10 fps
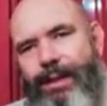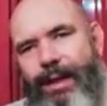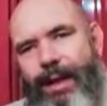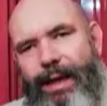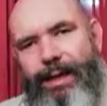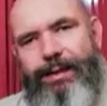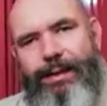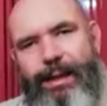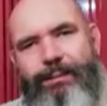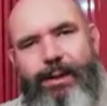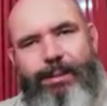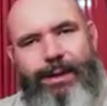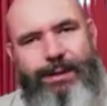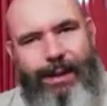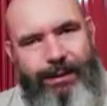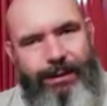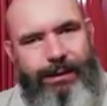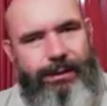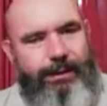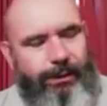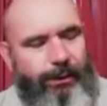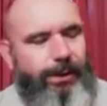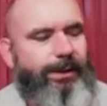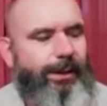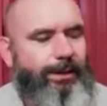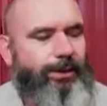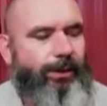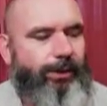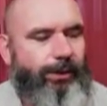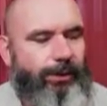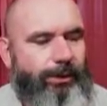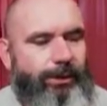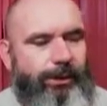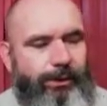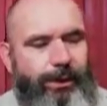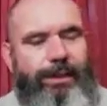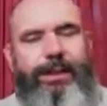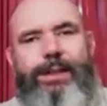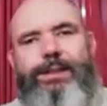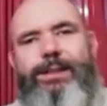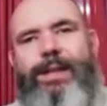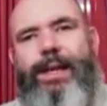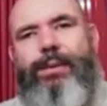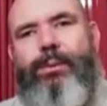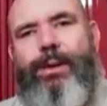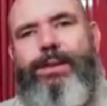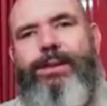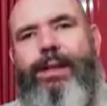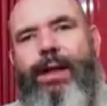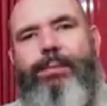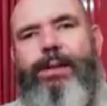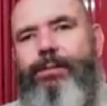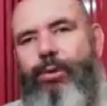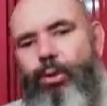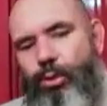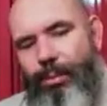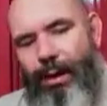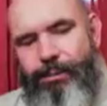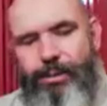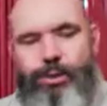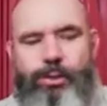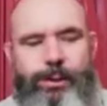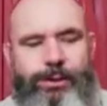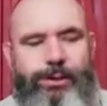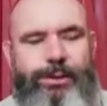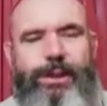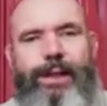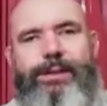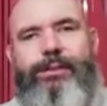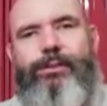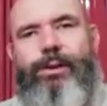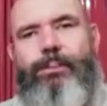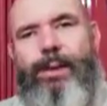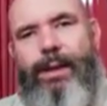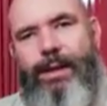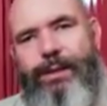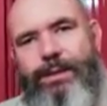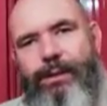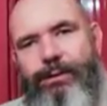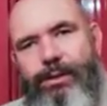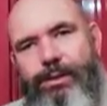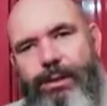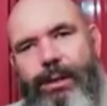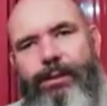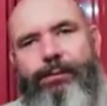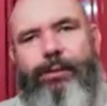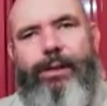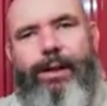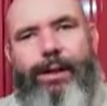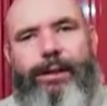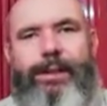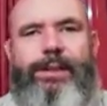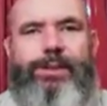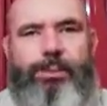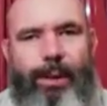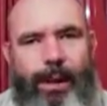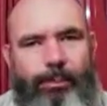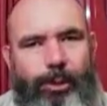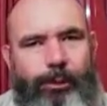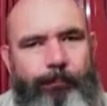and the Byzantine Greek texts are the good Greek texts. They're the ones that I believe all Bibles should be translated from. So if you're looking for an English Bible,